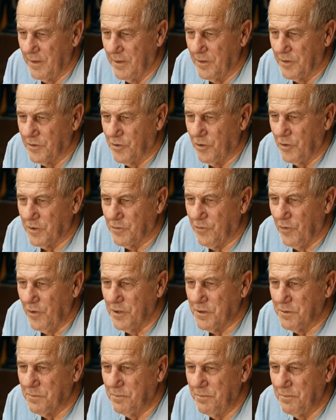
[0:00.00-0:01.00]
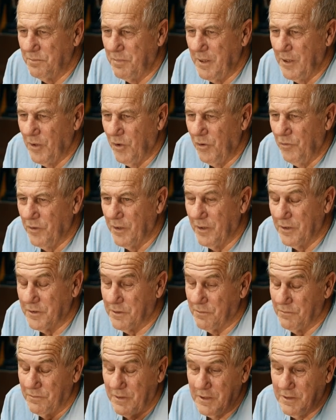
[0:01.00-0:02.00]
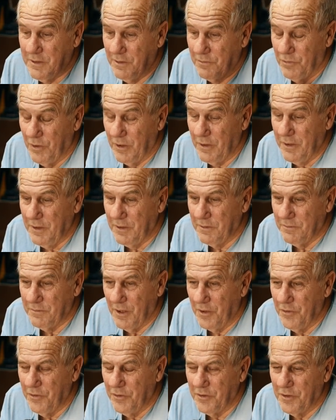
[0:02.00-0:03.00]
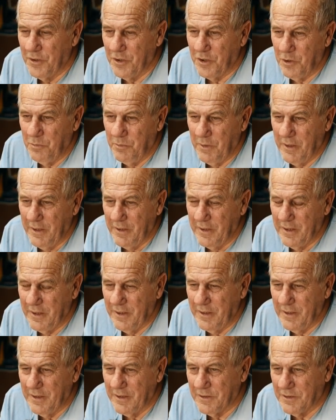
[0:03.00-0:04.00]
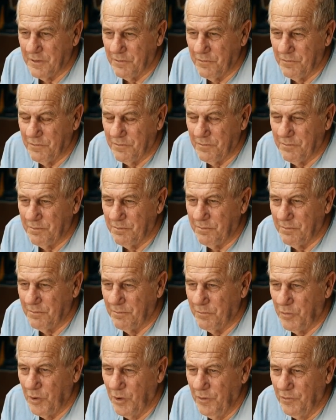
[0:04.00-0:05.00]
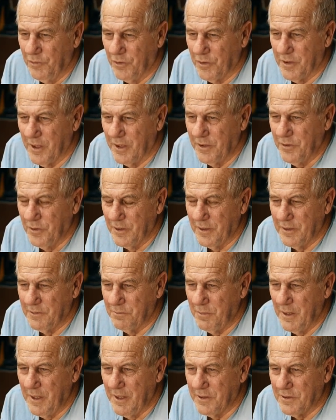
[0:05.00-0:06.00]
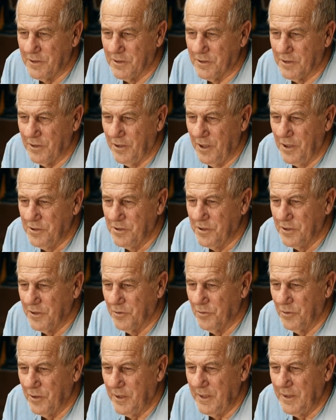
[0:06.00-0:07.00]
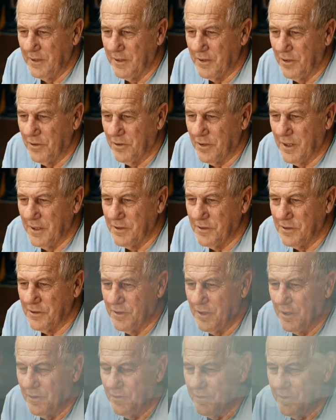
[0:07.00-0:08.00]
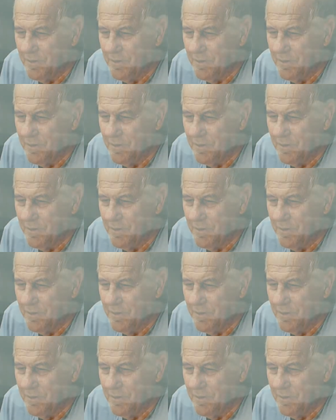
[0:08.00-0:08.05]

so as far as being over there, it's a, it's a really other than the humidity, it's a beautiful country. Man, it's just lush and green and all kinds of stuff